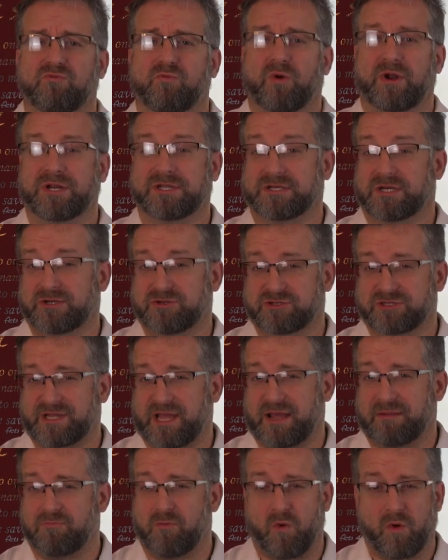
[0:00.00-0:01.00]
wanting to
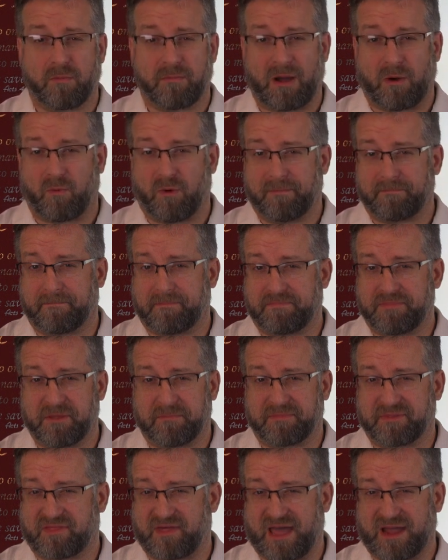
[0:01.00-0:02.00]
understand more about what
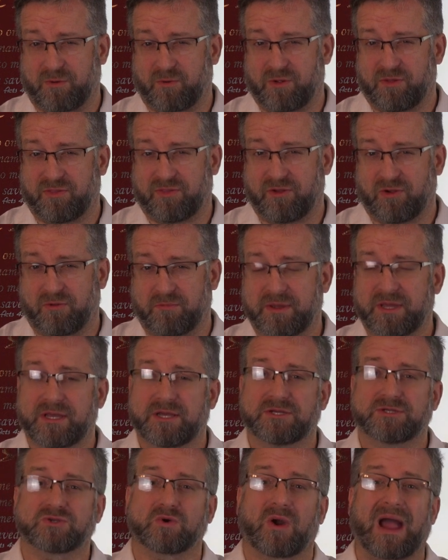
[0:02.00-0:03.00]
the Pythagorean theorem
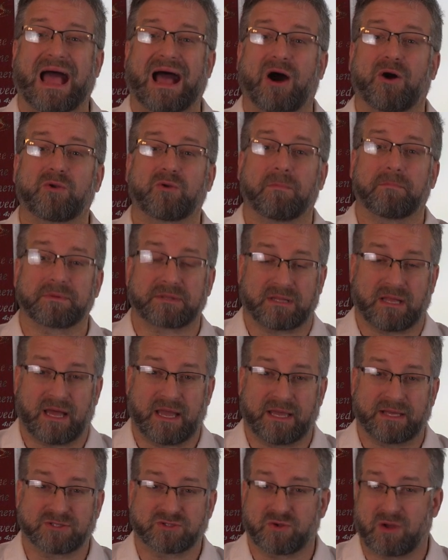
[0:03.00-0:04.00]
is or how to
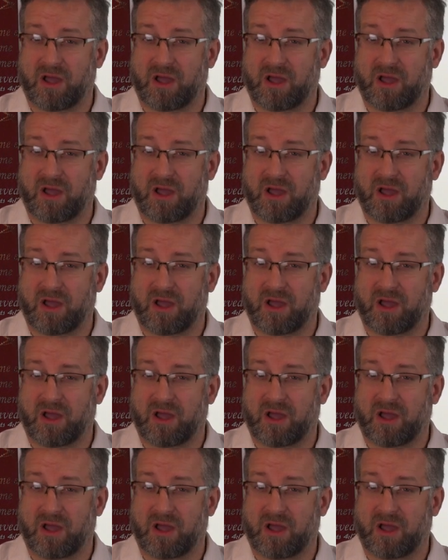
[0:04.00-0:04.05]
apply it.